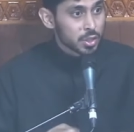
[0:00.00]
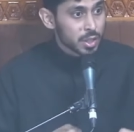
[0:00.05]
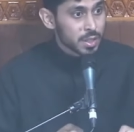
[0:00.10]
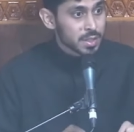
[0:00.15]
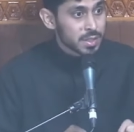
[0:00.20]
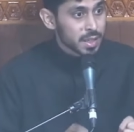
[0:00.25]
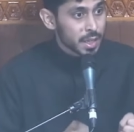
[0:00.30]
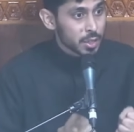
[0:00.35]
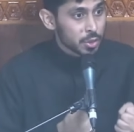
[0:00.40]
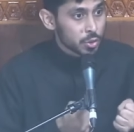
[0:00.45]

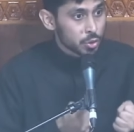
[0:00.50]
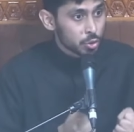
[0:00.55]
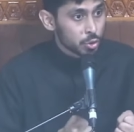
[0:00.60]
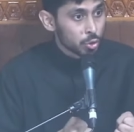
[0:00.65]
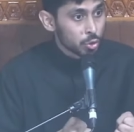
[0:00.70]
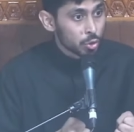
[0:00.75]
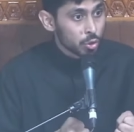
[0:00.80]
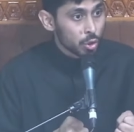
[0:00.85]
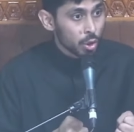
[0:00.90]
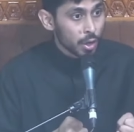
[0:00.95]
just as
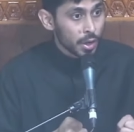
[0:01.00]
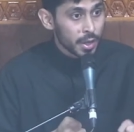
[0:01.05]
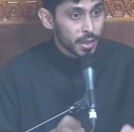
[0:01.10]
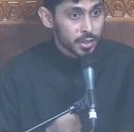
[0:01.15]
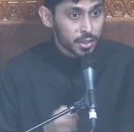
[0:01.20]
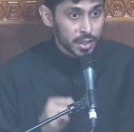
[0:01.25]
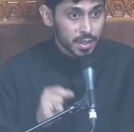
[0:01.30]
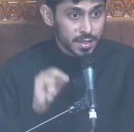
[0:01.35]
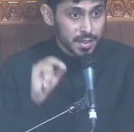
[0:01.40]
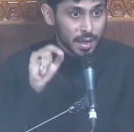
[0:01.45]
true
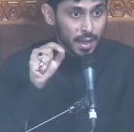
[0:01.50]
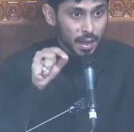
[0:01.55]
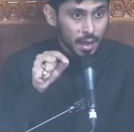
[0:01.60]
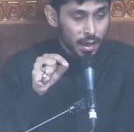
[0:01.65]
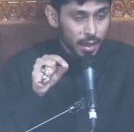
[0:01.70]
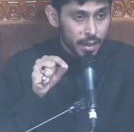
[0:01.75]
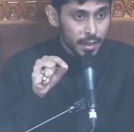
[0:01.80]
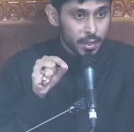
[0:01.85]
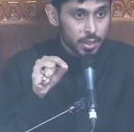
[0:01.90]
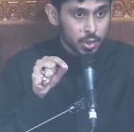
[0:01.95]
knowledge is a
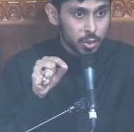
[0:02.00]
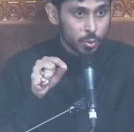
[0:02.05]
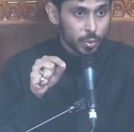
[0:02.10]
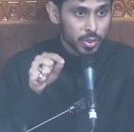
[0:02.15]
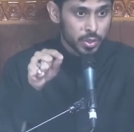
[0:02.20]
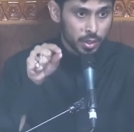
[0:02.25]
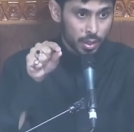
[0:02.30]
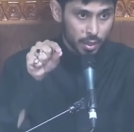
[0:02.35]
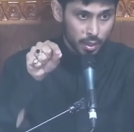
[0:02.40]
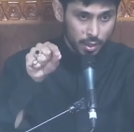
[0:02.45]
light
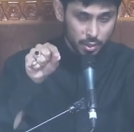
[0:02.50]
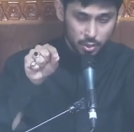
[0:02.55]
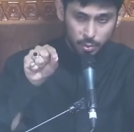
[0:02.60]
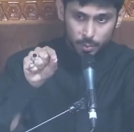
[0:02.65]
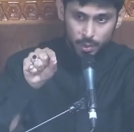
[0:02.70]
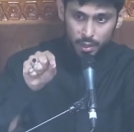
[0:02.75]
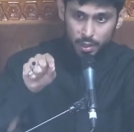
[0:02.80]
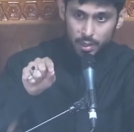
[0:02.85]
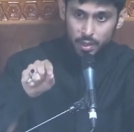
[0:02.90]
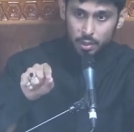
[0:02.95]
which Allah
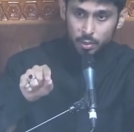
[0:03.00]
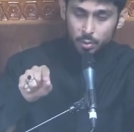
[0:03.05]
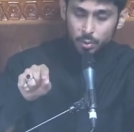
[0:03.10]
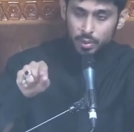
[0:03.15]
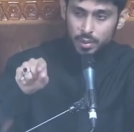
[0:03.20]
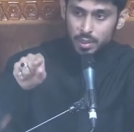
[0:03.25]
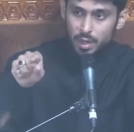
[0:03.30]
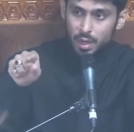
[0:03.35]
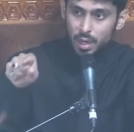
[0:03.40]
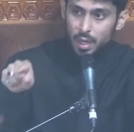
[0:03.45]
subhanahu
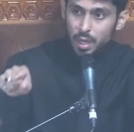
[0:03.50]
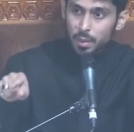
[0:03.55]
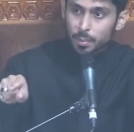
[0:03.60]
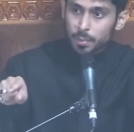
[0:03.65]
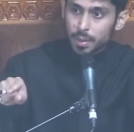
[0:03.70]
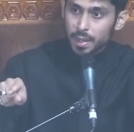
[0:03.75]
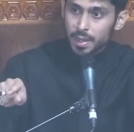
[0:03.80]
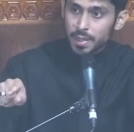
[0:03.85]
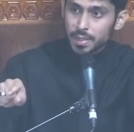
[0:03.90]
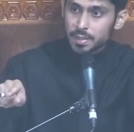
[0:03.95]
wa ta'ala
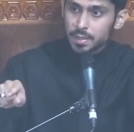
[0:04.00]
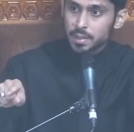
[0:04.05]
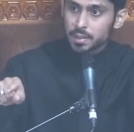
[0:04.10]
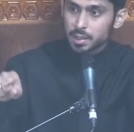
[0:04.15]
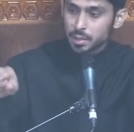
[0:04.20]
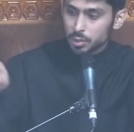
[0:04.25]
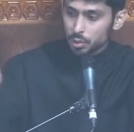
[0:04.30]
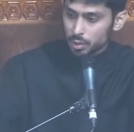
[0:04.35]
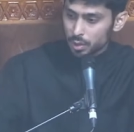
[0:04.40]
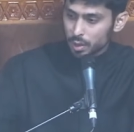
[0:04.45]
places
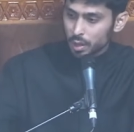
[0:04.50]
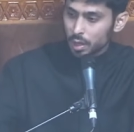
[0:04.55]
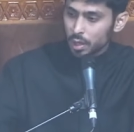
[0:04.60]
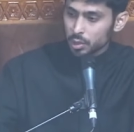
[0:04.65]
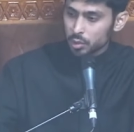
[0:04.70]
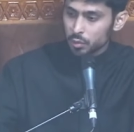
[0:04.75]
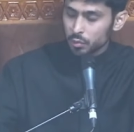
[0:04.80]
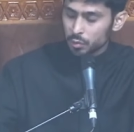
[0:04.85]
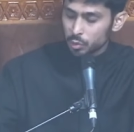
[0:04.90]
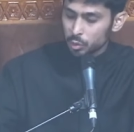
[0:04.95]
into the
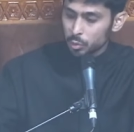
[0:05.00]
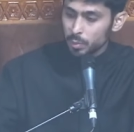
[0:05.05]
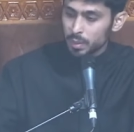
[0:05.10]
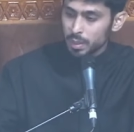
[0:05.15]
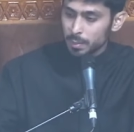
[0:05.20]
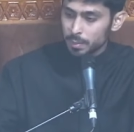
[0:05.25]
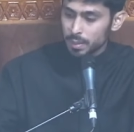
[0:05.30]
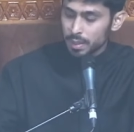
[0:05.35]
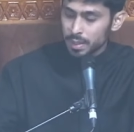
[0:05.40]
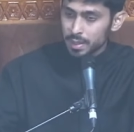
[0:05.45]
heart of whom
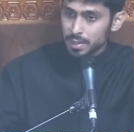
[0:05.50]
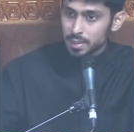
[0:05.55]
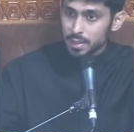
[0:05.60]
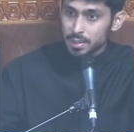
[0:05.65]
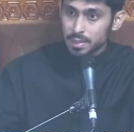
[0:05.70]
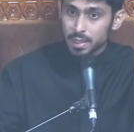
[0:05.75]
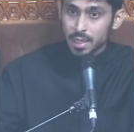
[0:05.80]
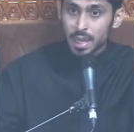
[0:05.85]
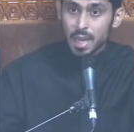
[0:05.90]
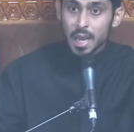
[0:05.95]
He
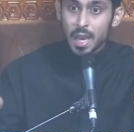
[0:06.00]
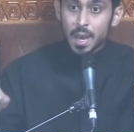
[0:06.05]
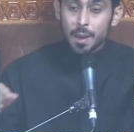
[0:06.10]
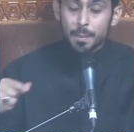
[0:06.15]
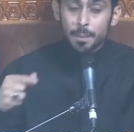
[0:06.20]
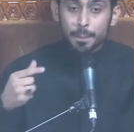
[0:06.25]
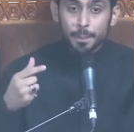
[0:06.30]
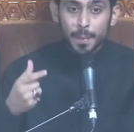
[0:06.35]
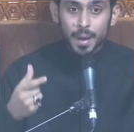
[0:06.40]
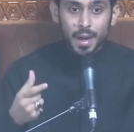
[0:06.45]
pleases,
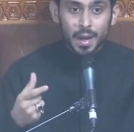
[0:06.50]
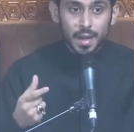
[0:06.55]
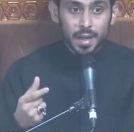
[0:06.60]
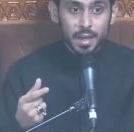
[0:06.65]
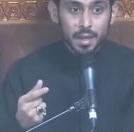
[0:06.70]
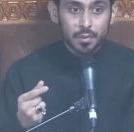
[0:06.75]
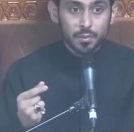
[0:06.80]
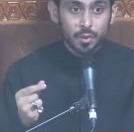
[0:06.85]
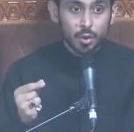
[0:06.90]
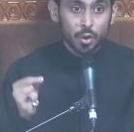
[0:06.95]

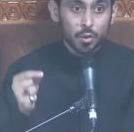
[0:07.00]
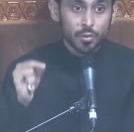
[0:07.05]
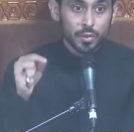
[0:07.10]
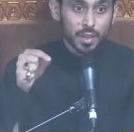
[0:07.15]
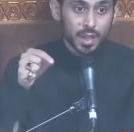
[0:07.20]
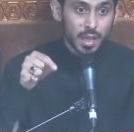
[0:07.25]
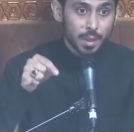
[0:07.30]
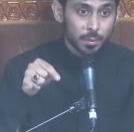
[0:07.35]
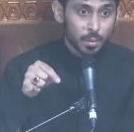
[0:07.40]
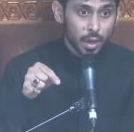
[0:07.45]
ma'rifah of
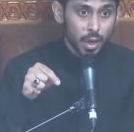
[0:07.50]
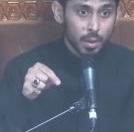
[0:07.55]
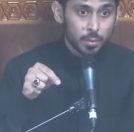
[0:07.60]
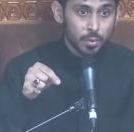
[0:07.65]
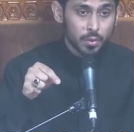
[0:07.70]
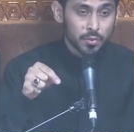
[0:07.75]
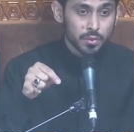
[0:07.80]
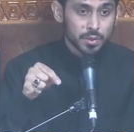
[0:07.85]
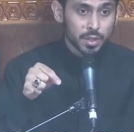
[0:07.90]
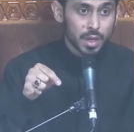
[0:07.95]
the
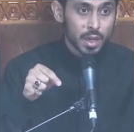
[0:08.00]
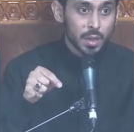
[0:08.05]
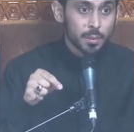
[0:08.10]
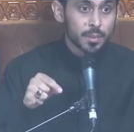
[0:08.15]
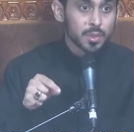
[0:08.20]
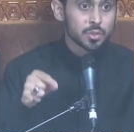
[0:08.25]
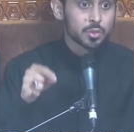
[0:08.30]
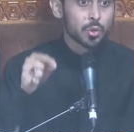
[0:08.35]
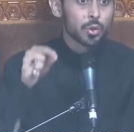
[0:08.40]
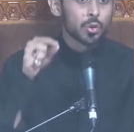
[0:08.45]
Imam of time
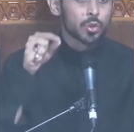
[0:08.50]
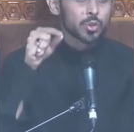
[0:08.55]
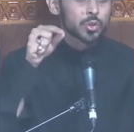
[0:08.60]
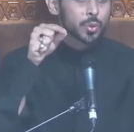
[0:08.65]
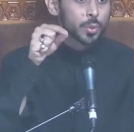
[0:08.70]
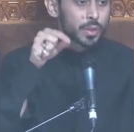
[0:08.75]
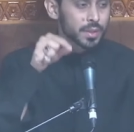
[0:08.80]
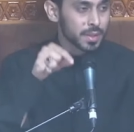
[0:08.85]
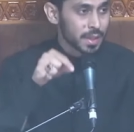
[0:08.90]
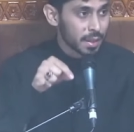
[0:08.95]
is
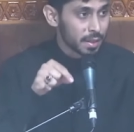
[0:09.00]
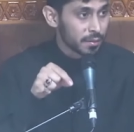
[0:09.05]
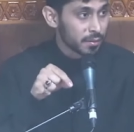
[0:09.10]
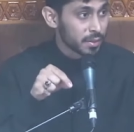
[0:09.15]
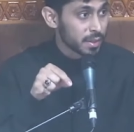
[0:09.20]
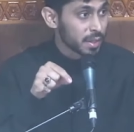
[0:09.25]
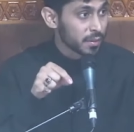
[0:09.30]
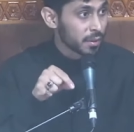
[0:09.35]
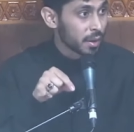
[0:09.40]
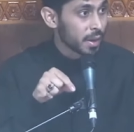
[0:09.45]
also a
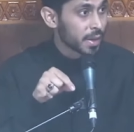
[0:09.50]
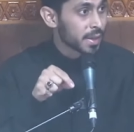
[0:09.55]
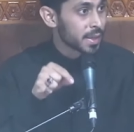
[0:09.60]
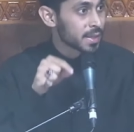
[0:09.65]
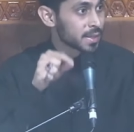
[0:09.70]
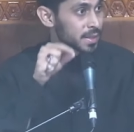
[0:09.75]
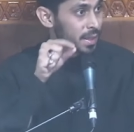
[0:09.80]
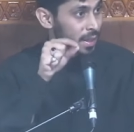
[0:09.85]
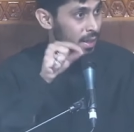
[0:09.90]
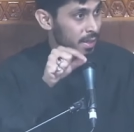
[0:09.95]
div divine
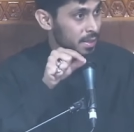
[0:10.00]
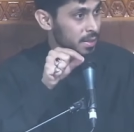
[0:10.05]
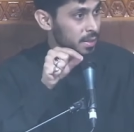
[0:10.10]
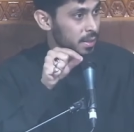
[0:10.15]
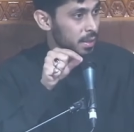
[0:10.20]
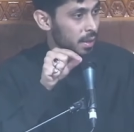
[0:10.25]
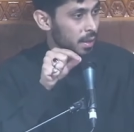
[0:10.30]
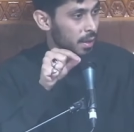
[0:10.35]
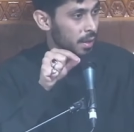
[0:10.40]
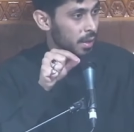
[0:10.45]
and
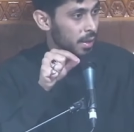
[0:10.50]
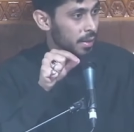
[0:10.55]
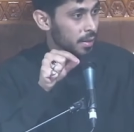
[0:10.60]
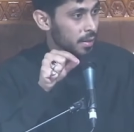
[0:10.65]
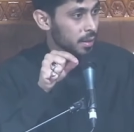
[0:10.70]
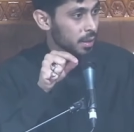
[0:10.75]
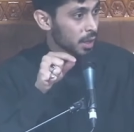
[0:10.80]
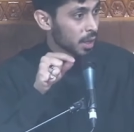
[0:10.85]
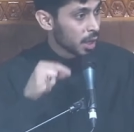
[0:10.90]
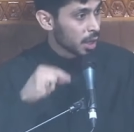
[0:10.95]
celestial
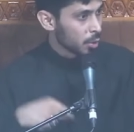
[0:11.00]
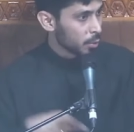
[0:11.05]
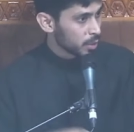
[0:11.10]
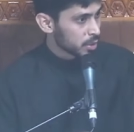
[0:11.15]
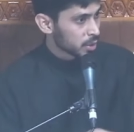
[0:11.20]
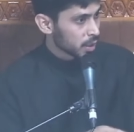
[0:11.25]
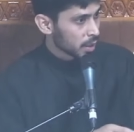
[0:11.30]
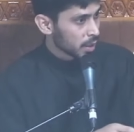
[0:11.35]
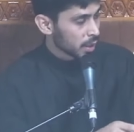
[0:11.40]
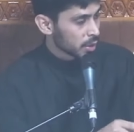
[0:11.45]
light
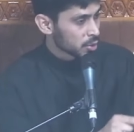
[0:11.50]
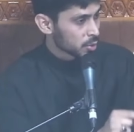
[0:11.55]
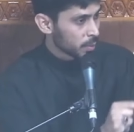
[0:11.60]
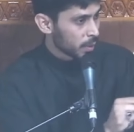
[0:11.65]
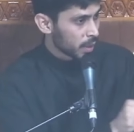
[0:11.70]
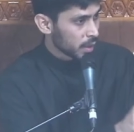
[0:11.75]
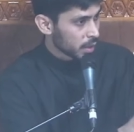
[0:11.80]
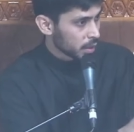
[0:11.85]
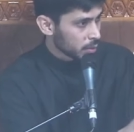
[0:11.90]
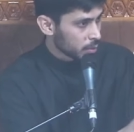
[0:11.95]
which Allah
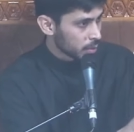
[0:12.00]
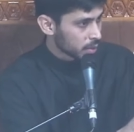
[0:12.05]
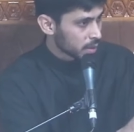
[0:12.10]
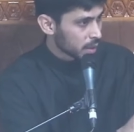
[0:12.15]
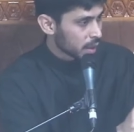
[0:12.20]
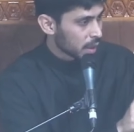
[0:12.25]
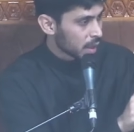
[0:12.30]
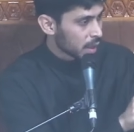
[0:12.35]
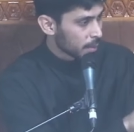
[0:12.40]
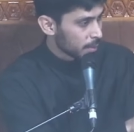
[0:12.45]
subhanahu wa
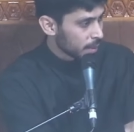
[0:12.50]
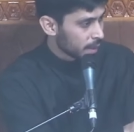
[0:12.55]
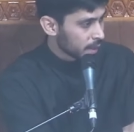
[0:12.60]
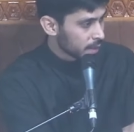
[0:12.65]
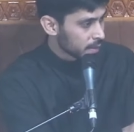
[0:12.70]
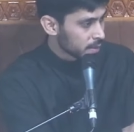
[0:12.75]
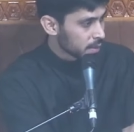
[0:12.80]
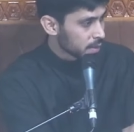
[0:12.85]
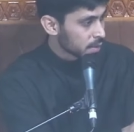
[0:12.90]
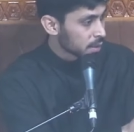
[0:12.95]
ta'ala
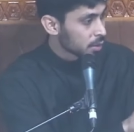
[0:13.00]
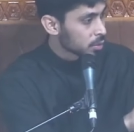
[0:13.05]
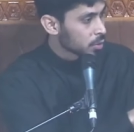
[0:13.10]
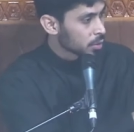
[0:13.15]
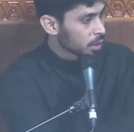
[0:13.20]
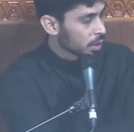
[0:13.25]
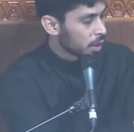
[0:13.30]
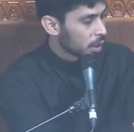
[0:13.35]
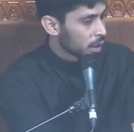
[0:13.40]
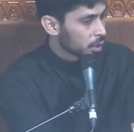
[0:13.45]
places into
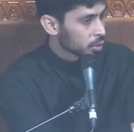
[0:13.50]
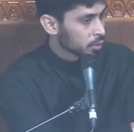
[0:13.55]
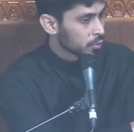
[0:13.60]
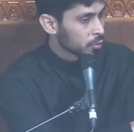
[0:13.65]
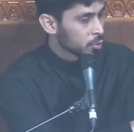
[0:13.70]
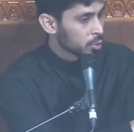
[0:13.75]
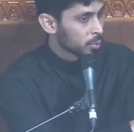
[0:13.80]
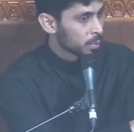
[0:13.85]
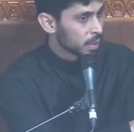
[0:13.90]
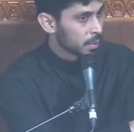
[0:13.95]
the heart of
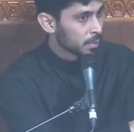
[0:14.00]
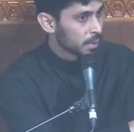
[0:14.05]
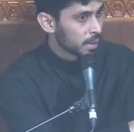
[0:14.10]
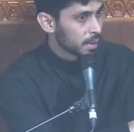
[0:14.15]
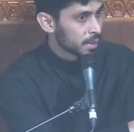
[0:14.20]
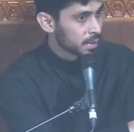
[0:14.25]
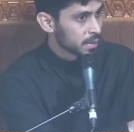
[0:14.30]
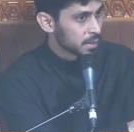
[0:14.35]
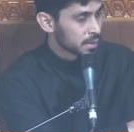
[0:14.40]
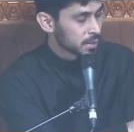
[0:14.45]
whom He
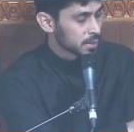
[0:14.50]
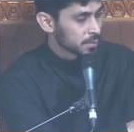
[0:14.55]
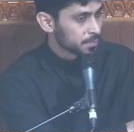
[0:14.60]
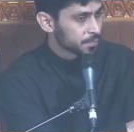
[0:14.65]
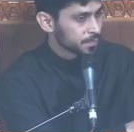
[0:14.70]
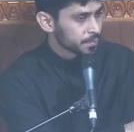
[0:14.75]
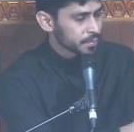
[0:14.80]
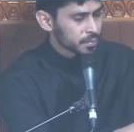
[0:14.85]
pleases.